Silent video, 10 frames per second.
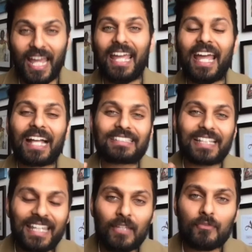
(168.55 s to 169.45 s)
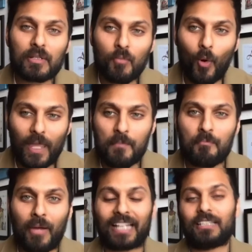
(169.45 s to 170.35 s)
it has even more
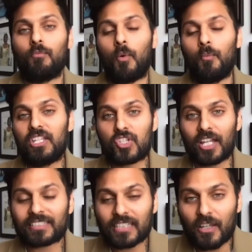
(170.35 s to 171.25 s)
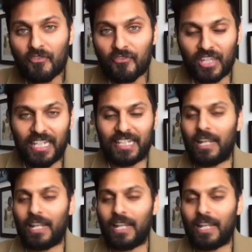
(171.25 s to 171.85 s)
impact than when we just feel it.